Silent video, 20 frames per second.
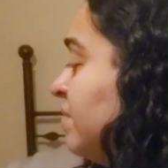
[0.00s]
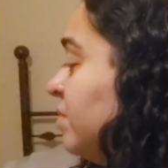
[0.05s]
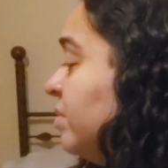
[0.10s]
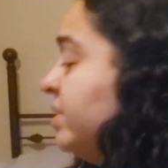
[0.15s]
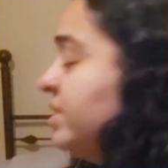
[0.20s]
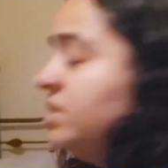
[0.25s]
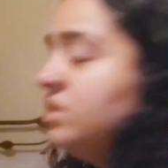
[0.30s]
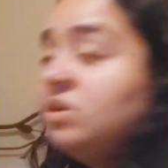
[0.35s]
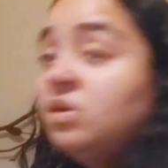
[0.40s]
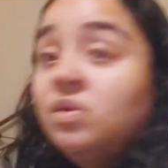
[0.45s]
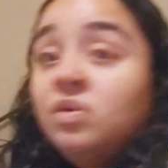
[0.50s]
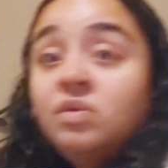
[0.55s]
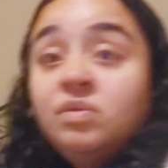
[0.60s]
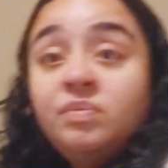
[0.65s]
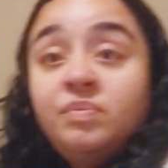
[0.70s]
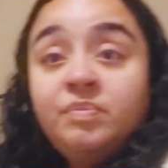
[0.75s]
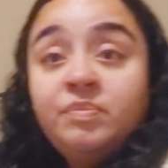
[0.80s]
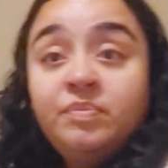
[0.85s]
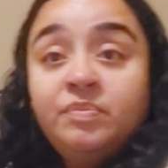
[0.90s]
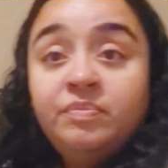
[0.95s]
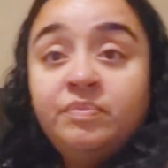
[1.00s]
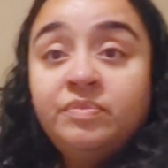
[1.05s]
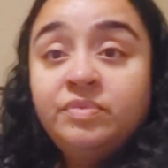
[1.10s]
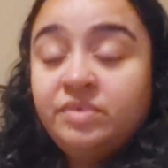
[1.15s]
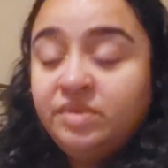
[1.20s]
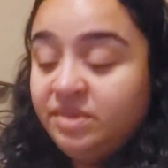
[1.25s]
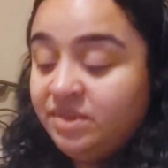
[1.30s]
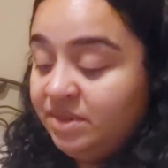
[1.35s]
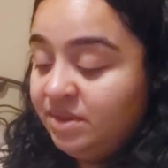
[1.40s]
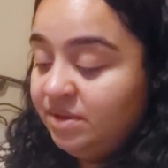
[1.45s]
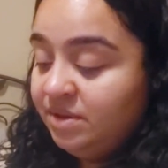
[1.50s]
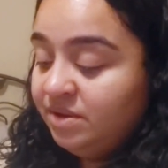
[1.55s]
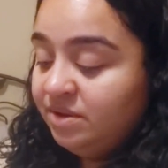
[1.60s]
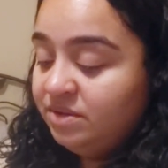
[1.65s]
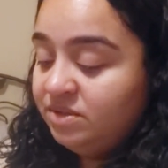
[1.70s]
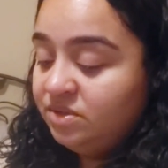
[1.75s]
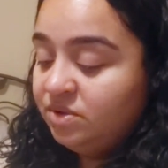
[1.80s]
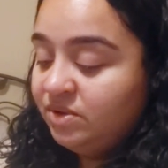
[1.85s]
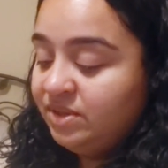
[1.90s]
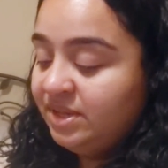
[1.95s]
always told
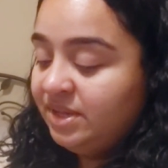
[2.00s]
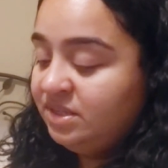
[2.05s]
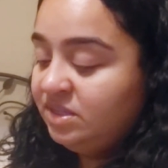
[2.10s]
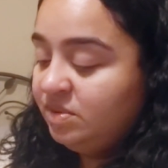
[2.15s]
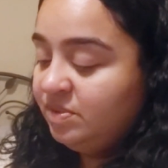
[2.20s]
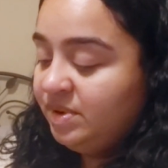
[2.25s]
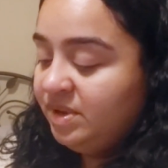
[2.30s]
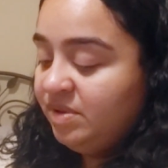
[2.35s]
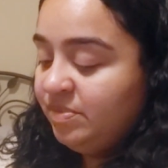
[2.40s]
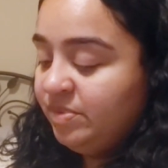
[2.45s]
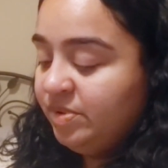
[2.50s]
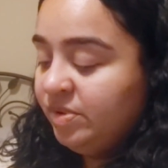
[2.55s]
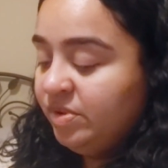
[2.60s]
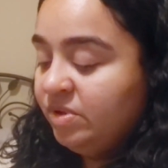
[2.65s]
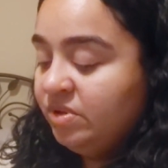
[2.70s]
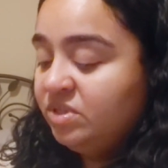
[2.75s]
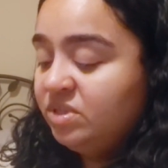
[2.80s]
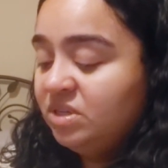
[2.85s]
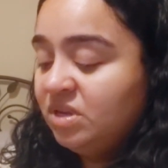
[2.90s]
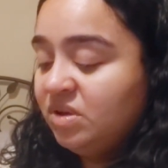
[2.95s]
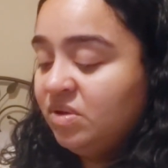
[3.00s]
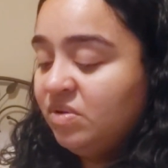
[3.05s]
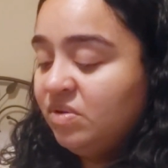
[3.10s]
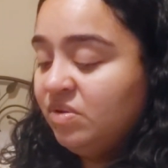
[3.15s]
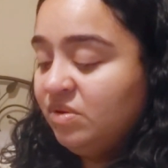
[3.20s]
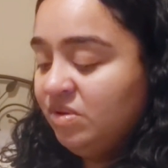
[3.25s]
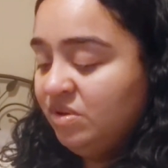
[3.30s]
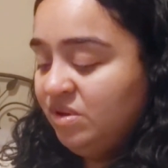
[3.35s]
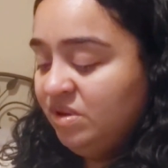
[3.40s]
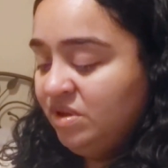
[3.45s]
told that to people. So